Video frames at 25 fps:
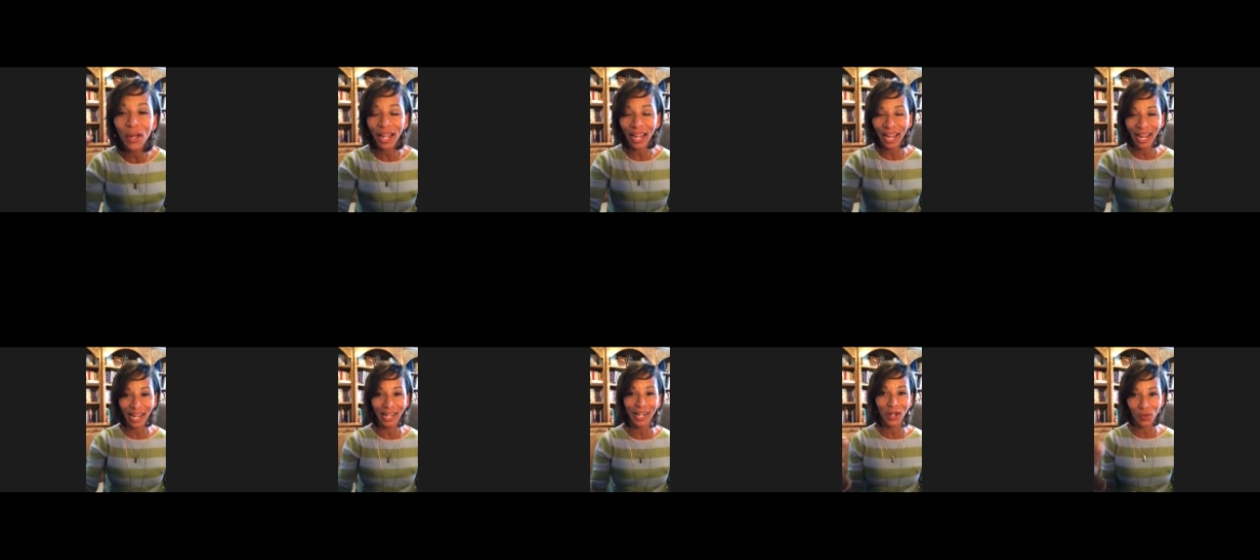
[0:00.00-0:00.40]

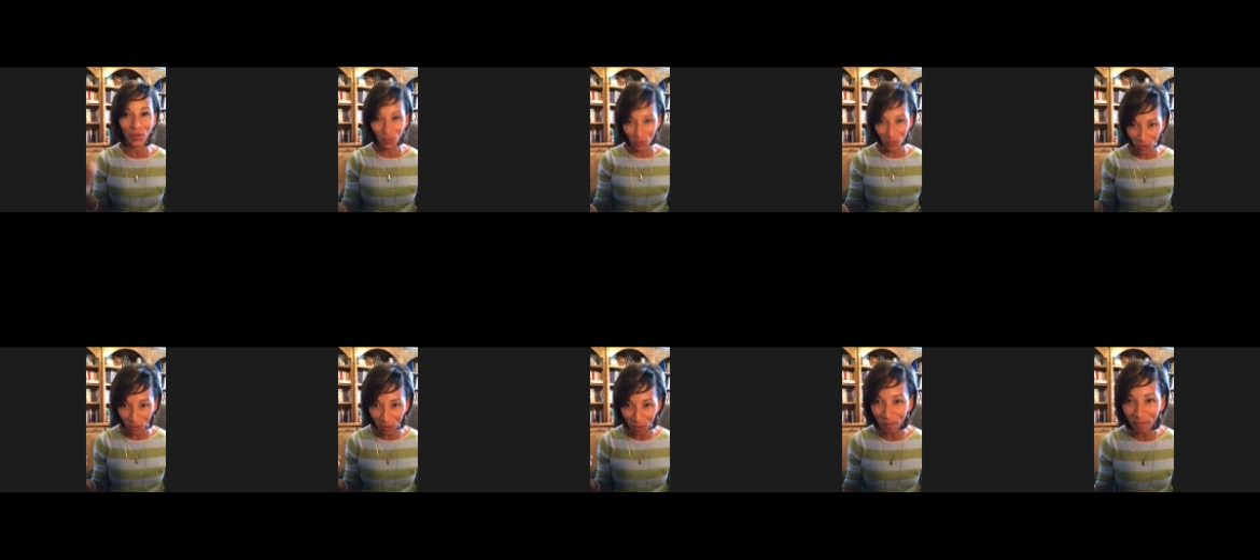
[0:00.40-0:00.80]
and it
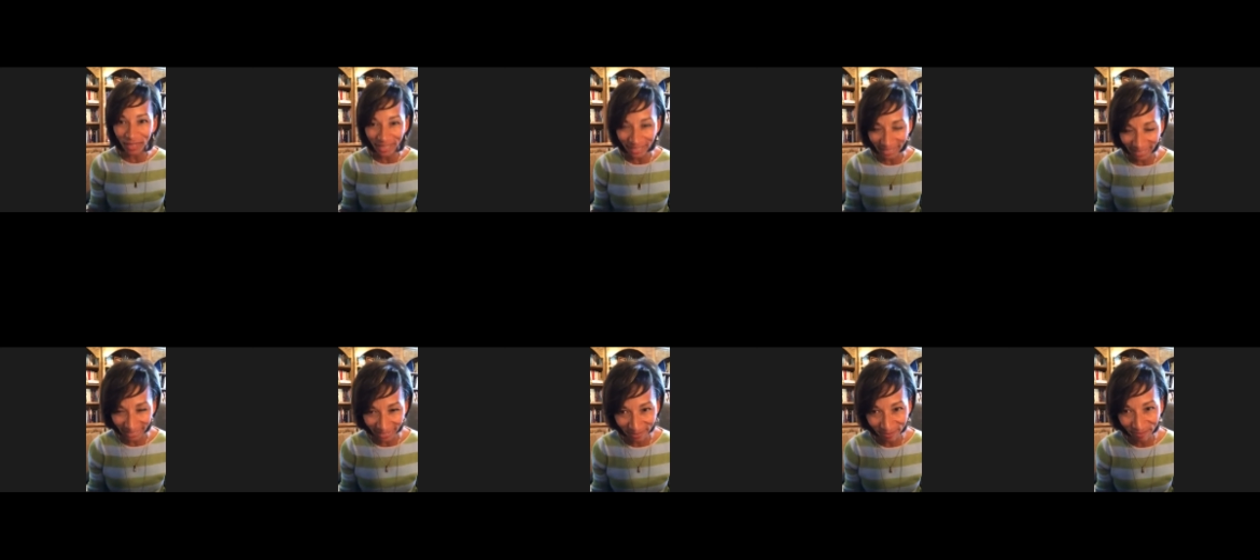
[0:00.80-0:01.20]
will
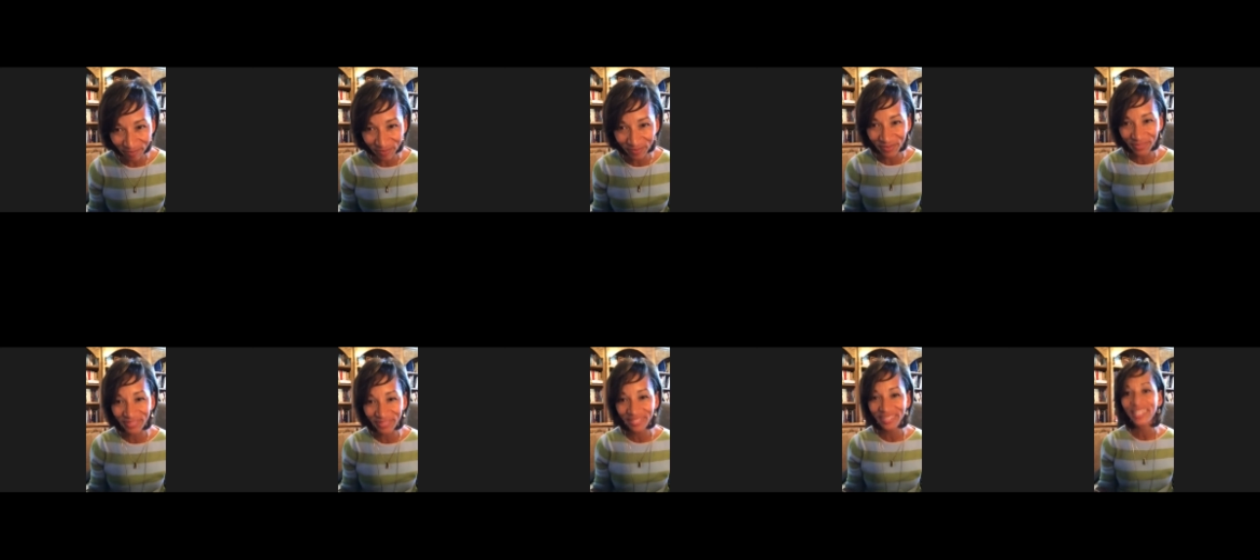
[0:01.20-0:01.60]
be?
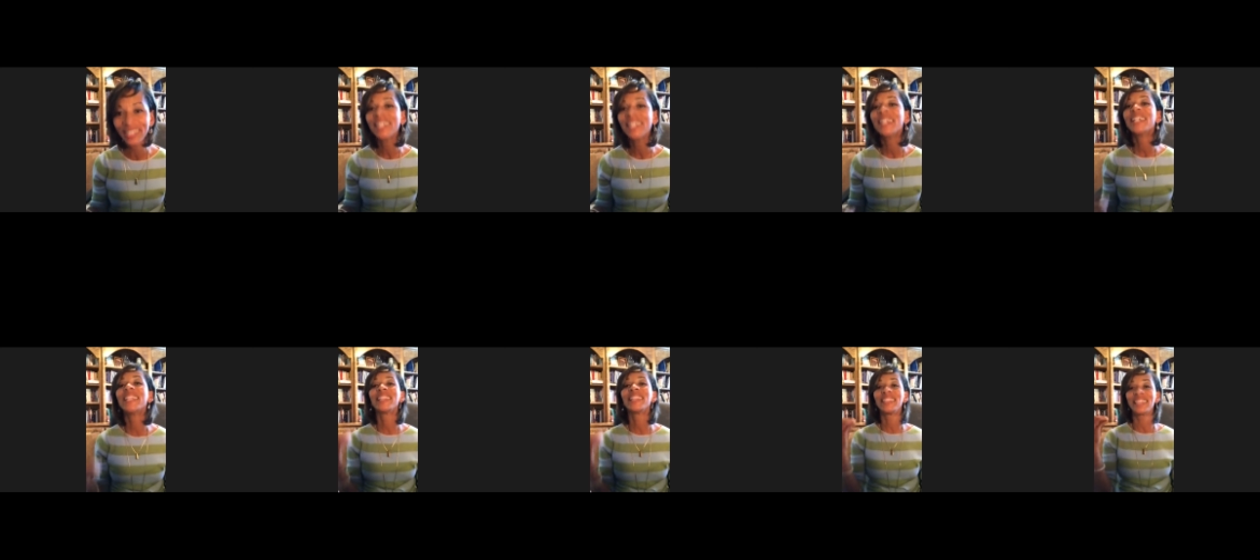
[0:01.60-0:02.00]

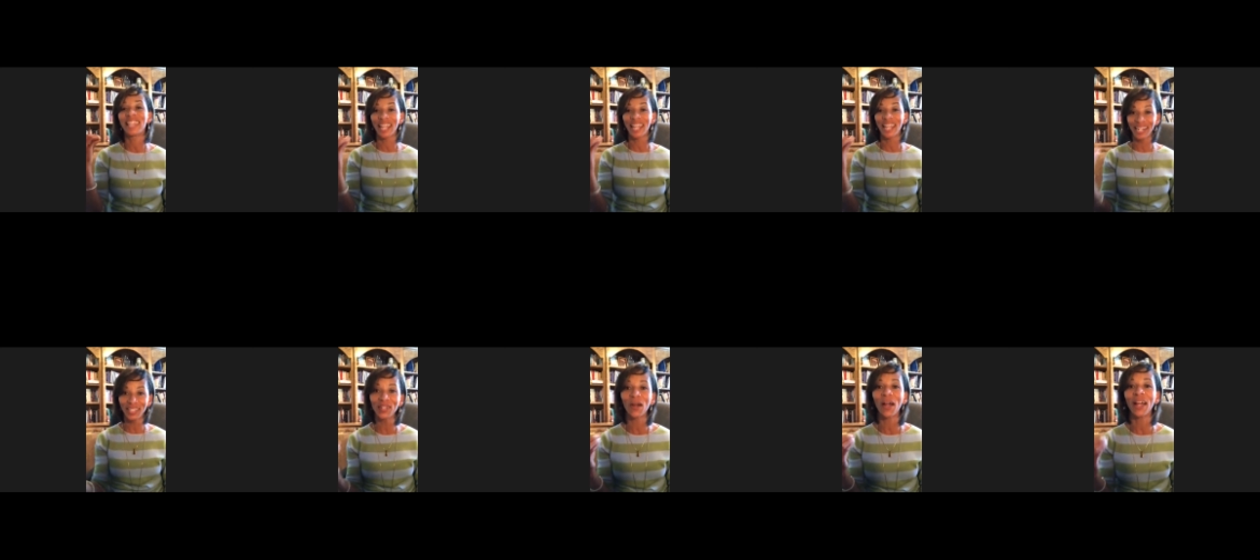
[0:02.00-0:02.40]
Thank
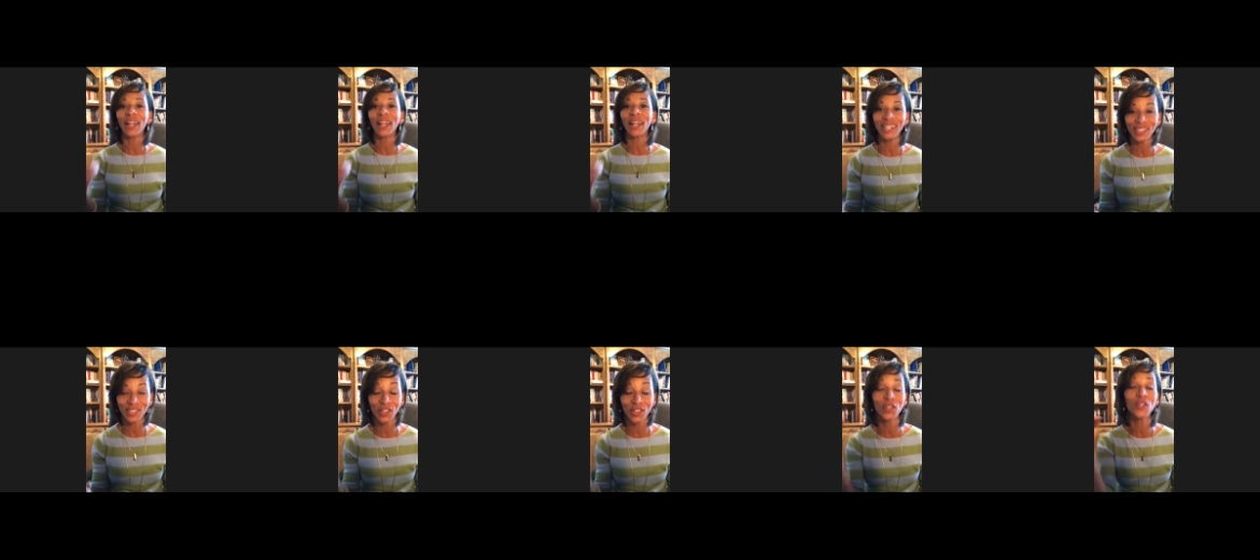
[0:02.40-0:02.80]
you,
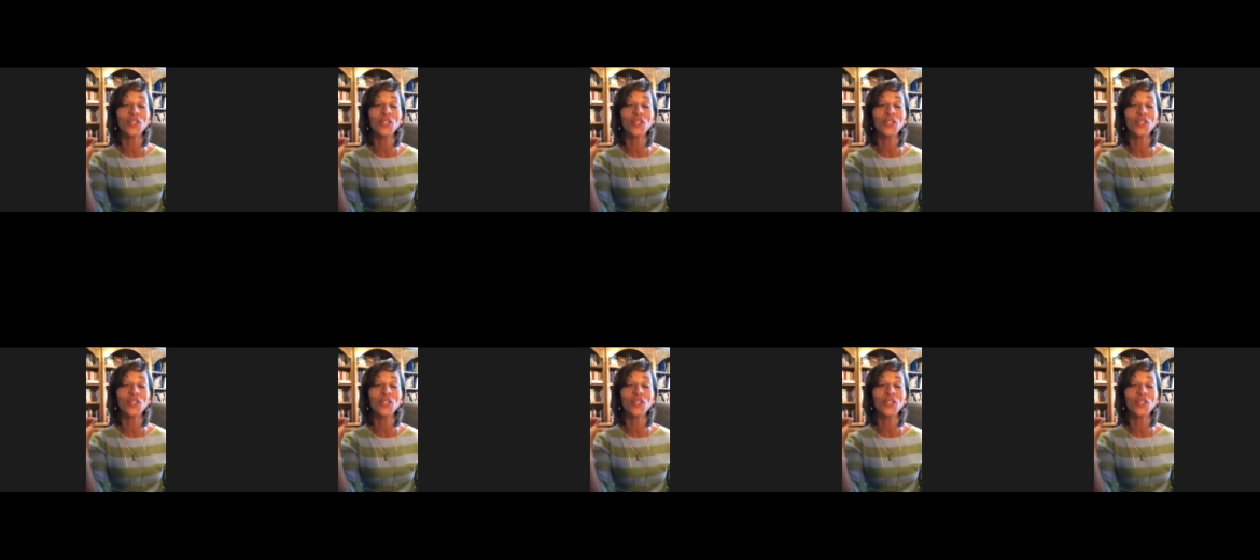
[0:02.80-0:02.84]
Aisha.